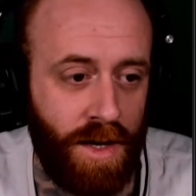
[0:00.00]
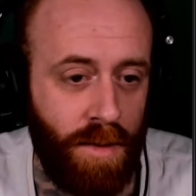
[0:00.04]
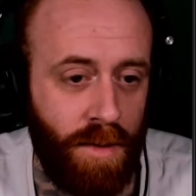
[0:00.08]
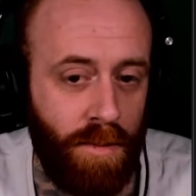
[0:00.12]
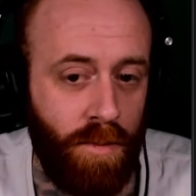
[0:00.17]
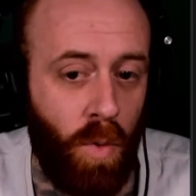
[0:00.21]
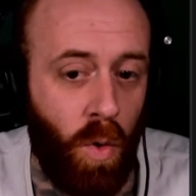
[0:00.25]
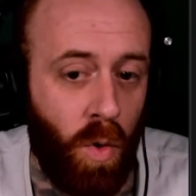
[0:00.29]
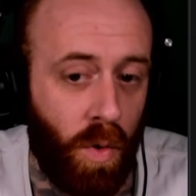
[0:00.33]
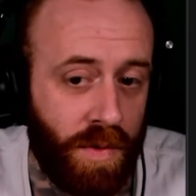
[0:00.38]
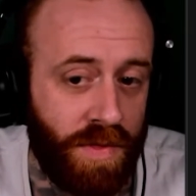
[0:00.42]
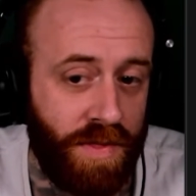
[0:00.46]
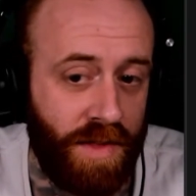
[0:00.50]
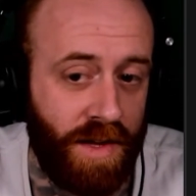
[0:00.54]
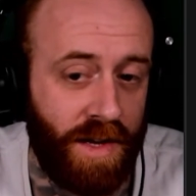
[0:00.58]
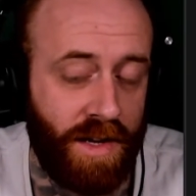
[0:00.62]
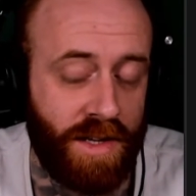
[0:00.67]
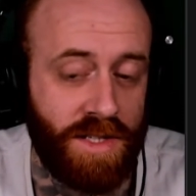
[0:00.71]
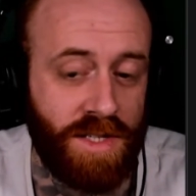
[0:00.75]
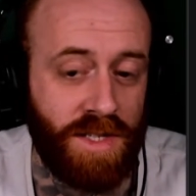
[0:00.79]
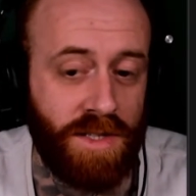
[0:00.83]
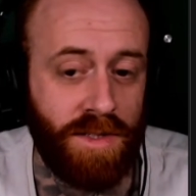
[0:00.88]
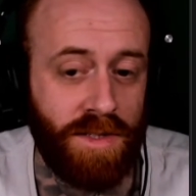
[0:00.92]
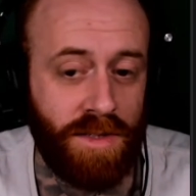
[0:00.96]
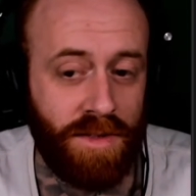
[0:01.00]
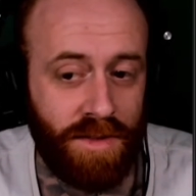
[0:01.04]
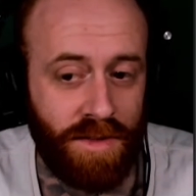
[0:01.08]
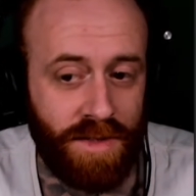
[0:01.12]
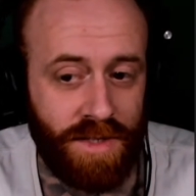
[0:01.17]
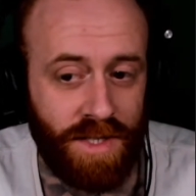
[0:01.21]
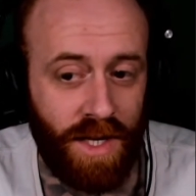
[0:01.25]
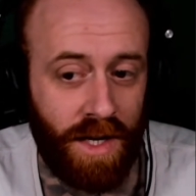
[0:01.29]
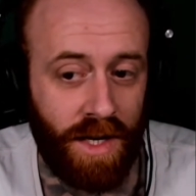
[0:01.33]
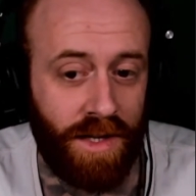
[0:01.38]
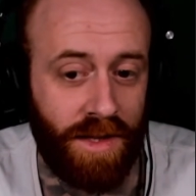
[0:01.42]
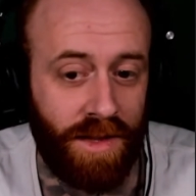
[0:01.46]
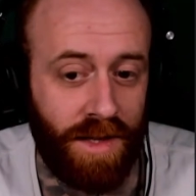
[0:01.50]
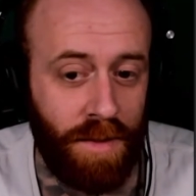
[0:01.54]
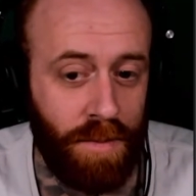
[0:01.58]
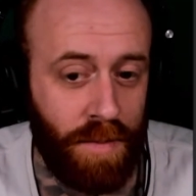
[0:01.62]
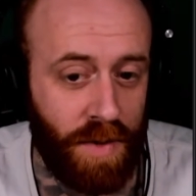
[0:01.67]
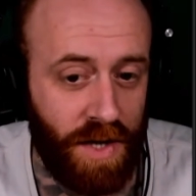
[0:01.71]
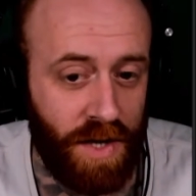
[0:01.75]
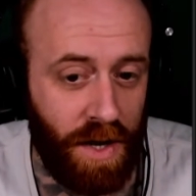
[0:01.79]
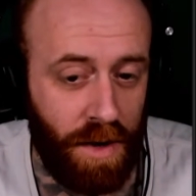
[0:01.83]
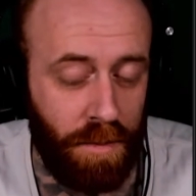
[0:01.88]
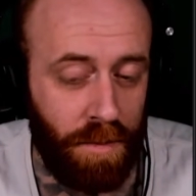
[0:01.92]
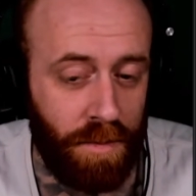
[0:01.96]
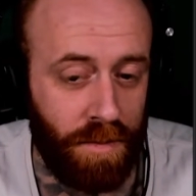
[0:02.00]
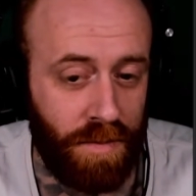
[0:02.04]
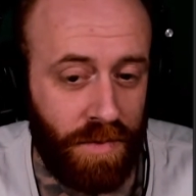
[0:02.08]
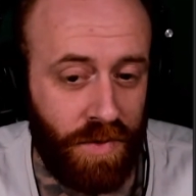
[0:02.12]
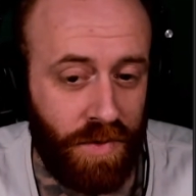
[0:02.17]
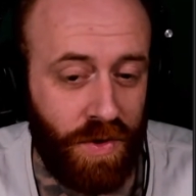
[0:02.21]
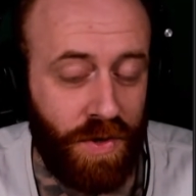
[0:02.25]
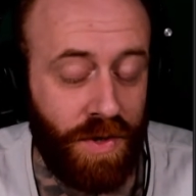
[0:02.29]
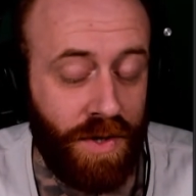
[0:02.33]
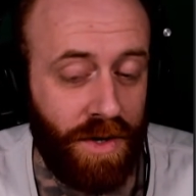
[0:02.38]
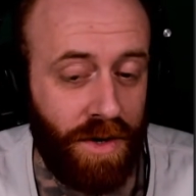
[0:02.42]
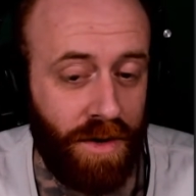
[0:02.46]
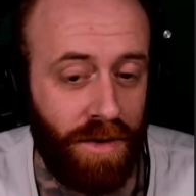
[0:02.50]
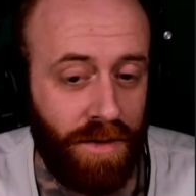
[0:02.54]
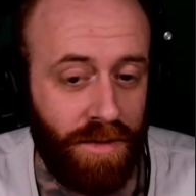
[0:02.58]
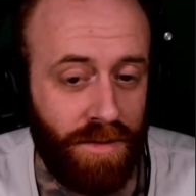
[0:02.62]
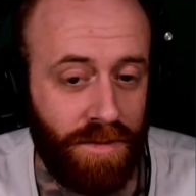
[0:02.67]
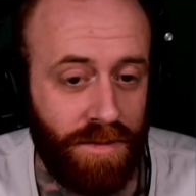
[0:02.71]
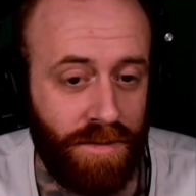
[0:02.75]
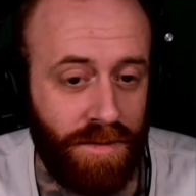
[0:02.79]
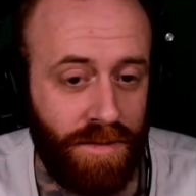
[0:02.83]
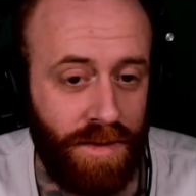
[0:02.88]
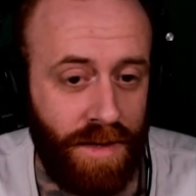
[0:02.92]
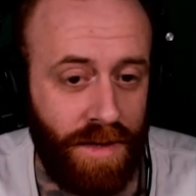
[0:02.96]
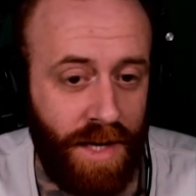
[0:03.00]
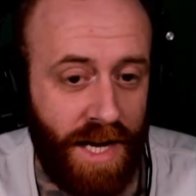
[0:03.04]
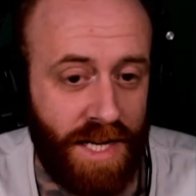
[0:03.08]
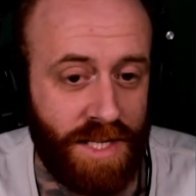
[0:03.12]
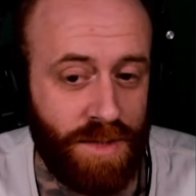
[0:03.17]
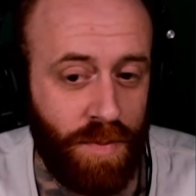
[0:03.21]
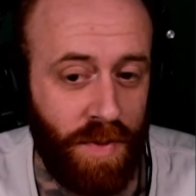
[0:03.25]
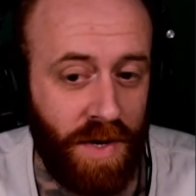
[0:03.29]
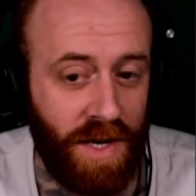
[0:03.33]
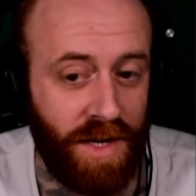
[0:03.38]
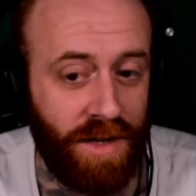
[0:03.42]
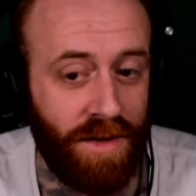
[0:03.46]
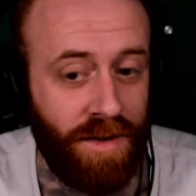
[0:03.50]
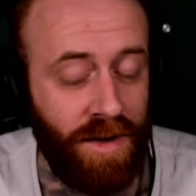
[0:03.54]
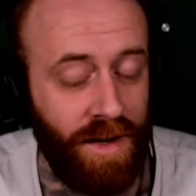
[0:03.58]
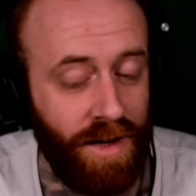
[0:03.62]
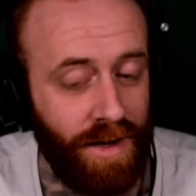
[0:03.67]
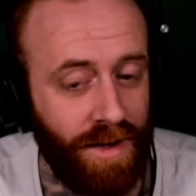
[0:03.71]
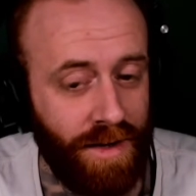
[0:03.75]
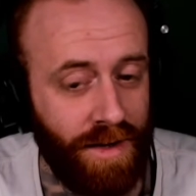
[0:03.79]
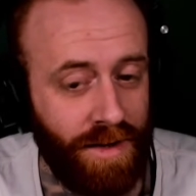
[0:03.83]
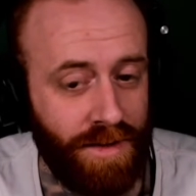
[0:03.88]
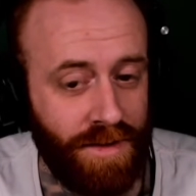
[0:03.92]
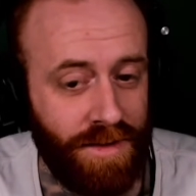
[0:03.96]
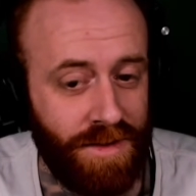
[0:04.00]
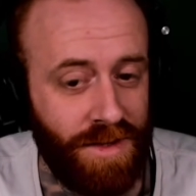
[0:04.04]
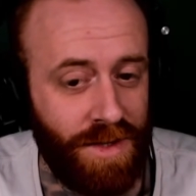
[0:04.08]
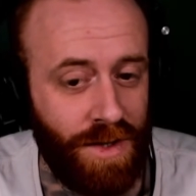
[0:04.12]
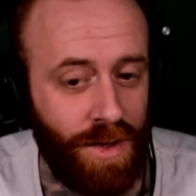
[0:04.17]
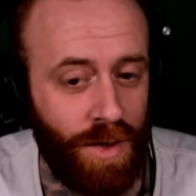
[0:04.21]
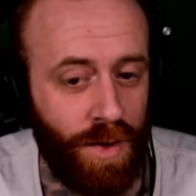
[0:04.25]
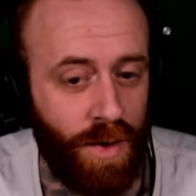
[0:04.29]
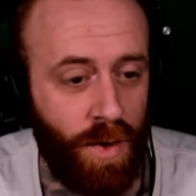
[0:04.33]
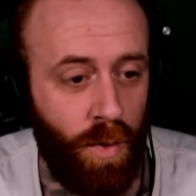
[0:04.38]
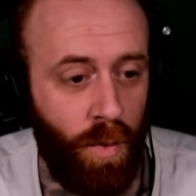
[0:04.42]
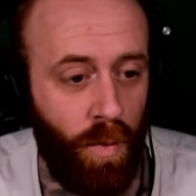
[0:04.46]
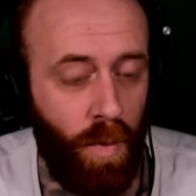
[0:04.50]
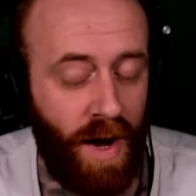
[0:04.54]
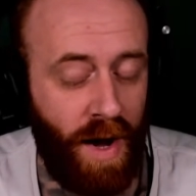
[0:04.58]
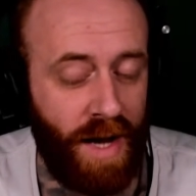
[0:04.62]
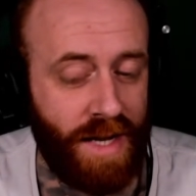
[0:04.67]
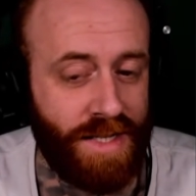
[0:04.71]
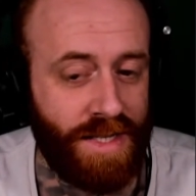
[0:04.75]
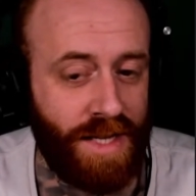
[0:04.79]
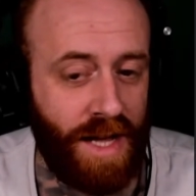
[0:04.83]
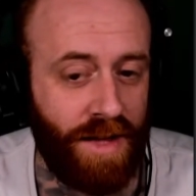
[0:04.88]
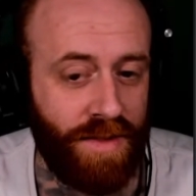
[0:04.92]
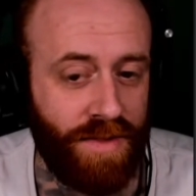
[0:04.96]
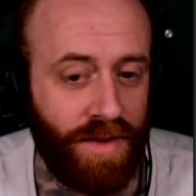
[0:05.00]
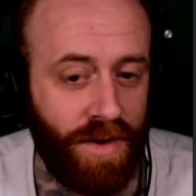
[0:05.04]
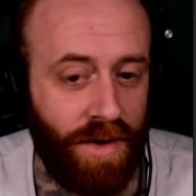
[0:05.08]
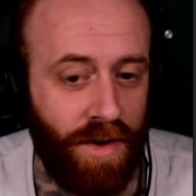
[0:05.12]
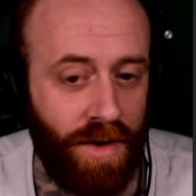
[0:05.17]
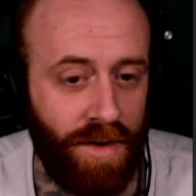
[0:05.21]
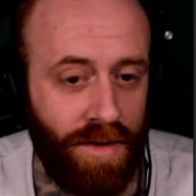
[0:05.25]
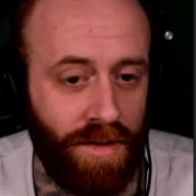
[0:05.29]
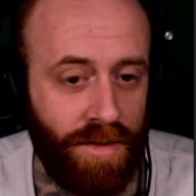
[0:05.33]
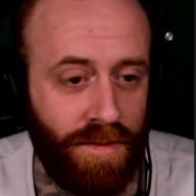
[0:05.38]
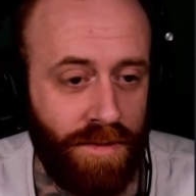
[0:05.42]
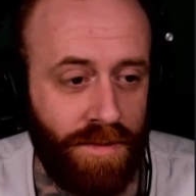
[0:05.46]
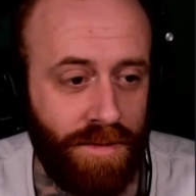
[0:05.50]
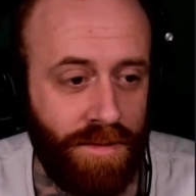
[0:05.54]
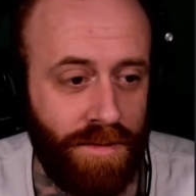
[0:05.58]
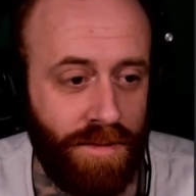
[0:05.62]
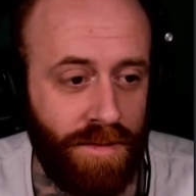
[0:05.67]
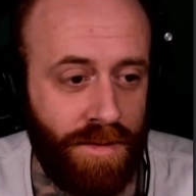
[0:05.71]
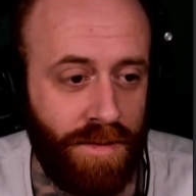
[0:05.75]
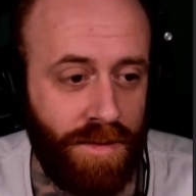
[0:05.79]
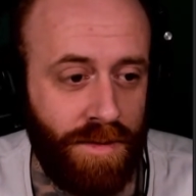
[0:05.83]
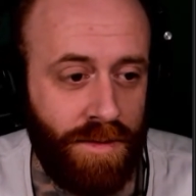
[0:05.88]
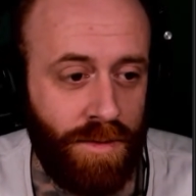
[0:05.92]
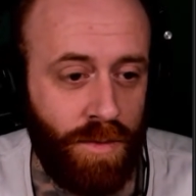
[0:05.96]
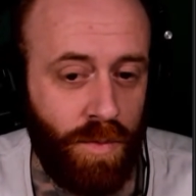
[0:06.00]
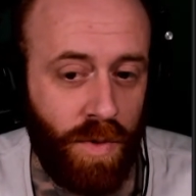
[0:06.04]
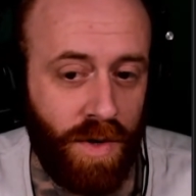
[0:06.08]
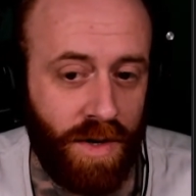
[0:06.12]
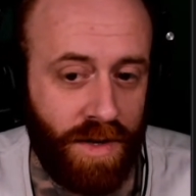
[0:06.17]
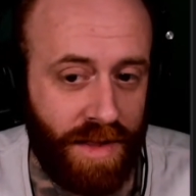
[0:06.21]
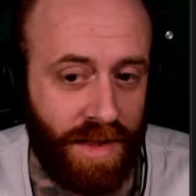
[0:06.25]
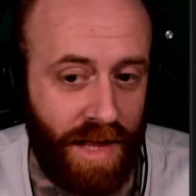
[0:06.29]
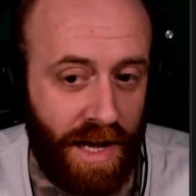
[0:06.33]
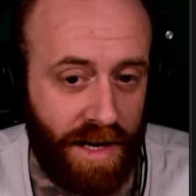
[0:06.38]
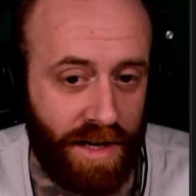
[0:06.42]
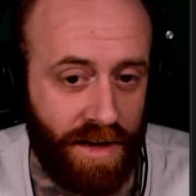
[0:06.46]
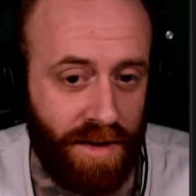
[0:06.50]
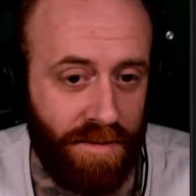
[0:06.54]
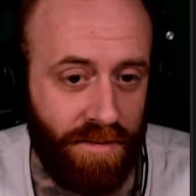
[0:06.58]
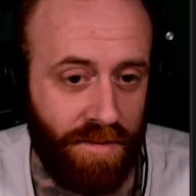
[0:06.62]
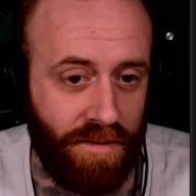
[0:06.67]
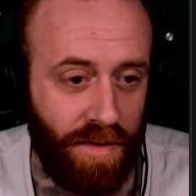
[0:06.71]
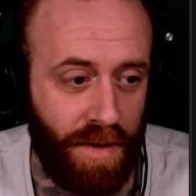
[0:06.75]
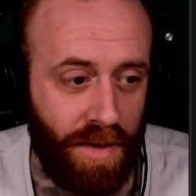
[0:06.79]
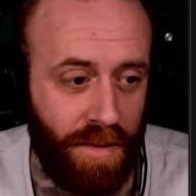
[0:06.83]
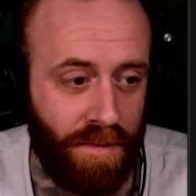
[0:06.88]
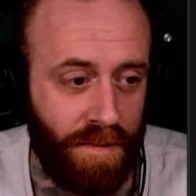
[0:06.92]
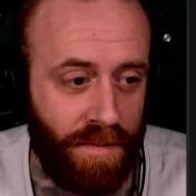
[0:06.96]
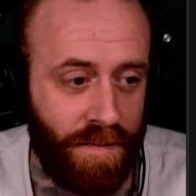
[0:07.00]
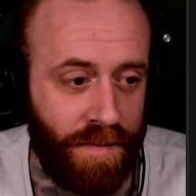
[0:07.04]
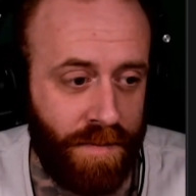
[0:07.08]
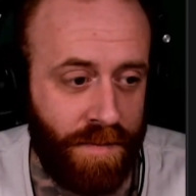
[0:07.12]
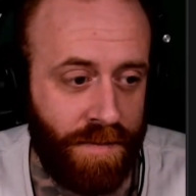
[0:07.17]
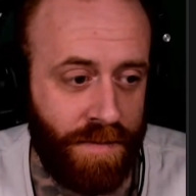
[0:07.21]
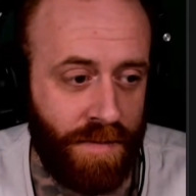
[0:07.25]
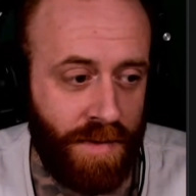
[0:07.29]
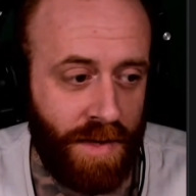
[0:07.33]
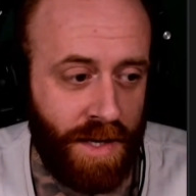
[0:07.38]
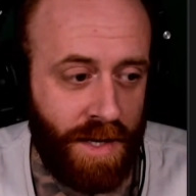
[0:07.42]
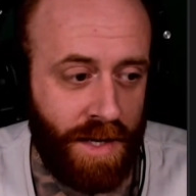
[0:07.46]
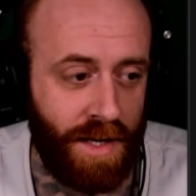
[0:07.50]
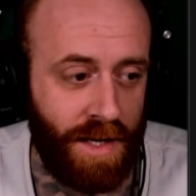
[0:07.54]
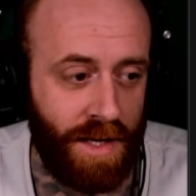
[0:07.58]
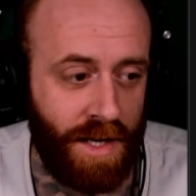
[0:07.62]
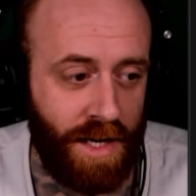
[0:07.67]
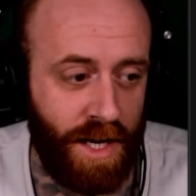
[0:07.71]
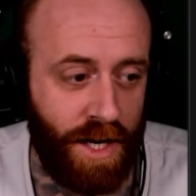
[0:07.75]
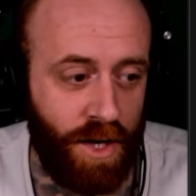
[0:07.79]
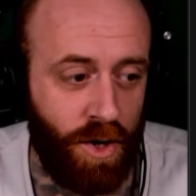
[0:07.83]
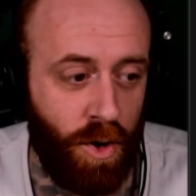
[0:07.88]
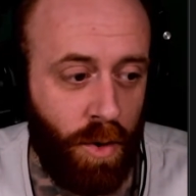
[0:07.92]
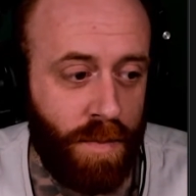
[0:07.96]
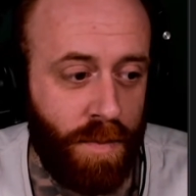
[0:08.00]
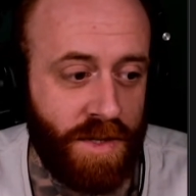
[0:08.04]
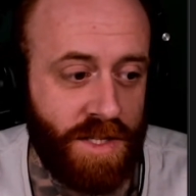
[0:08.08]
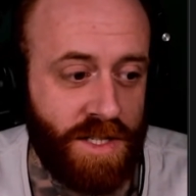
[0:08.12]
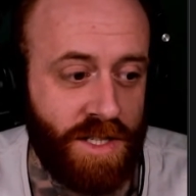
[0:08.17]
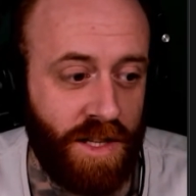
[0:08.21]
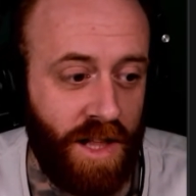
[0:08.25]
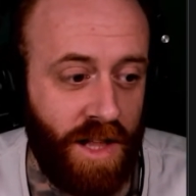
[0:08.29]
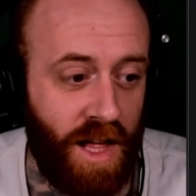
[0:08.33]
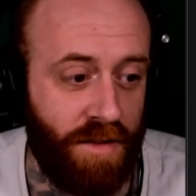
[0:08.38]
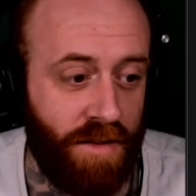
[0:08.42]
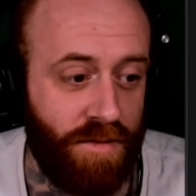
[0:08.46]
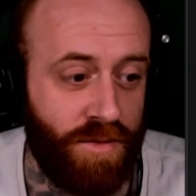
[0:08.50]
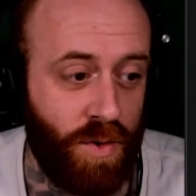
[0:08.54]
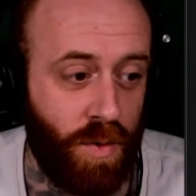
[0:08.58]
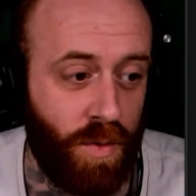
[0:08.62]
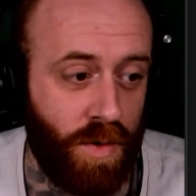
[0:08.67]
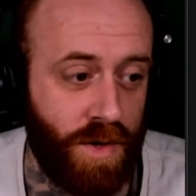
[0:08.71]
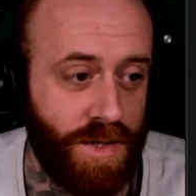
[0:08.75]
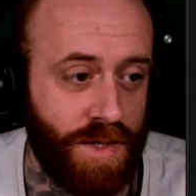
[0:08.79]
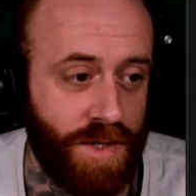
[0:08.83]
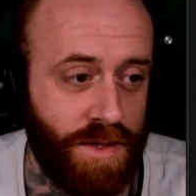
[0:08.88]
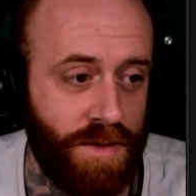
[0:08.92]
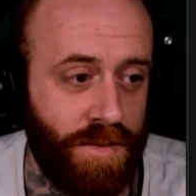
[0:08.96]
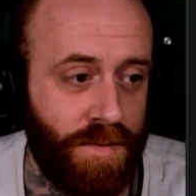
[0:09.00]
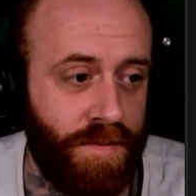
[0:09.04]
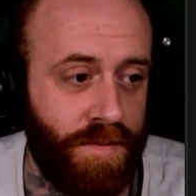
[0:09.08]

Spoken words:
More things suddenly become clear as being, why is that there? Where did that come from? It opens a lot of doors.